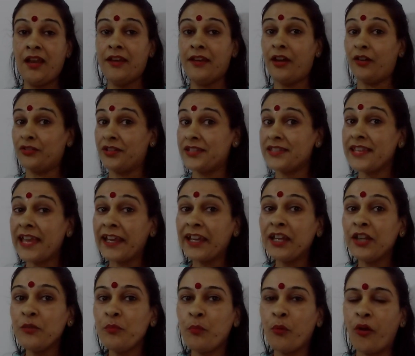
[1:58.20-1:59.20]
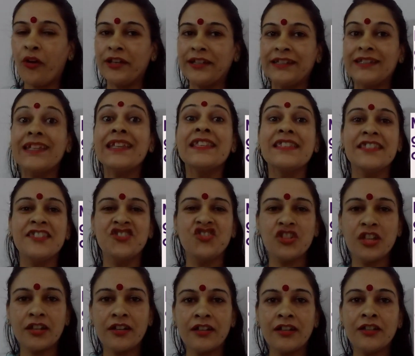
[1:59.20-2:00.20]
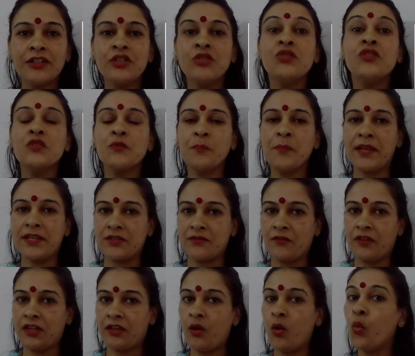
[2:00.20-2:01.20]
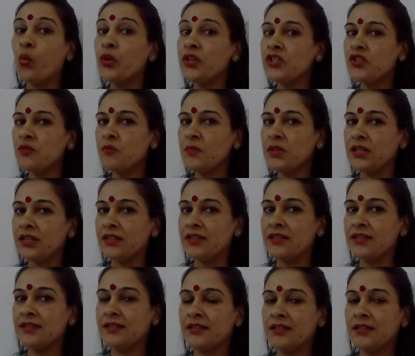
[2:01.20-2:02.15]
Now the second point is general to specific, which means